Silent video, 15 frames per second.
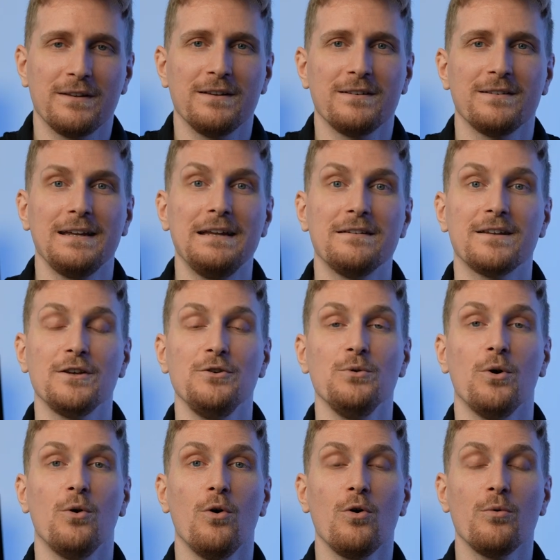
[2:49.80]
this is that
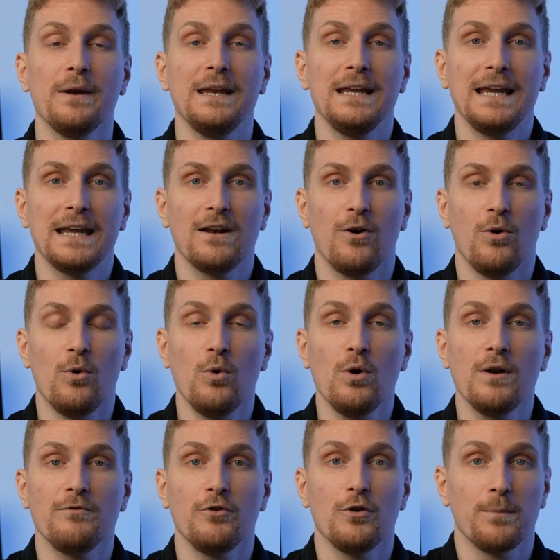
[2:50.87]
you already get
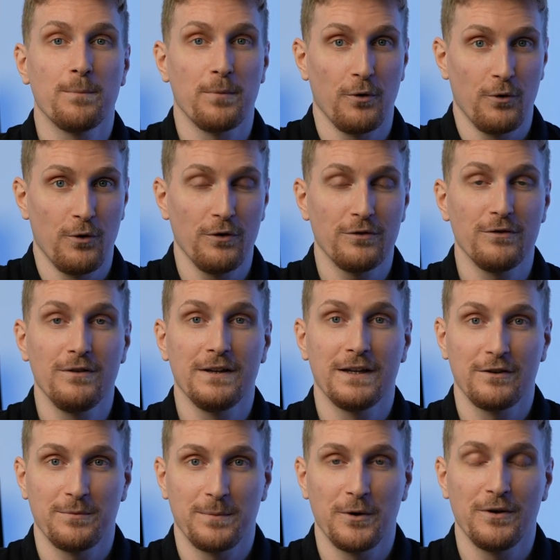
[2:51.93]
all of your personal
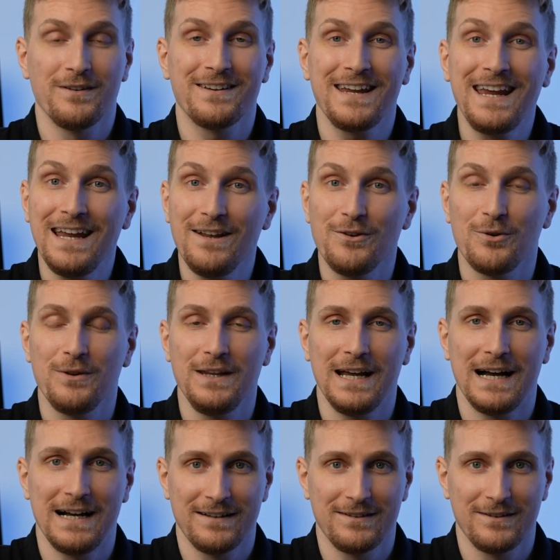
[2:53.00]
experience into the
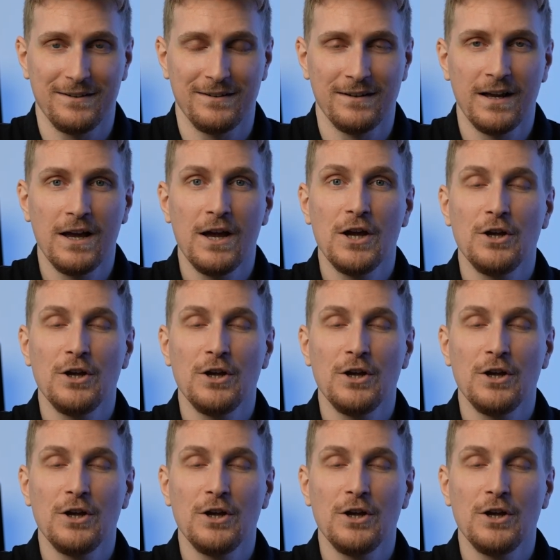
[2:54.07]
article.